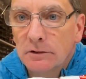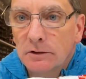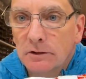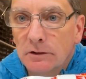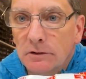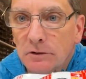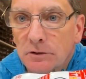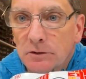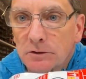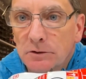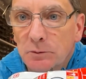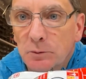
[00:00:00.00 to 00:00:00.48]

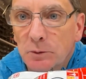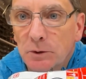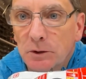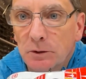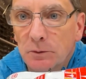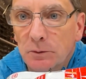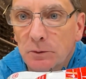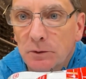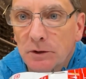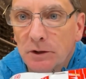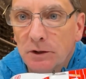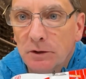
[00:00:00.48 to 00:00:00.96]
Looks weird
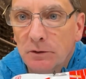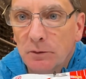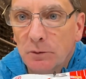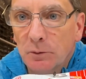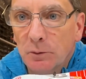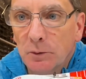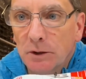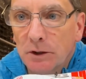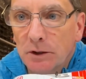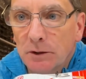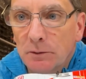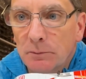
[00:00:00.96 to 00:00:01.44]
without the
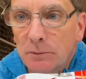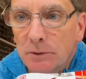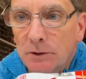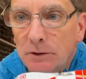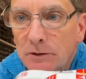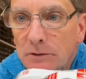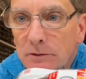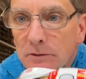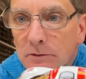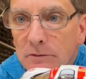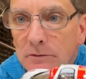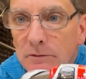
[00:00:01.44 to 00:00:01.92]
wing,
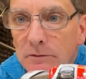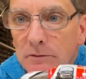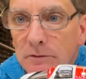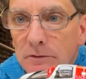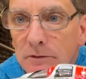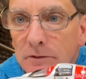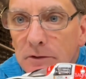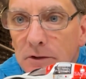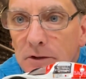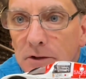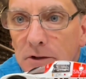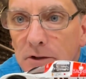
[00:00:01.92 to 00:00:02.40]
but
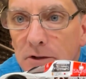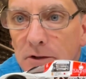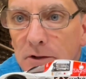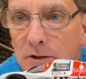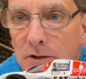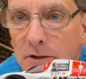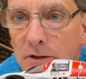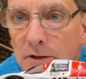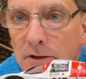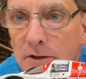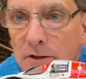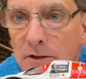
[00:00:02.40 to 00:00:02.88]
you get
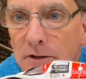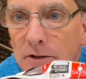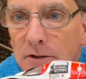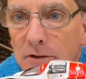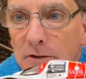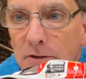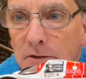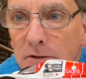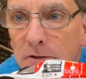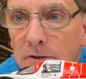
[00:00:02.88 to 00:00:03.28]
the idea.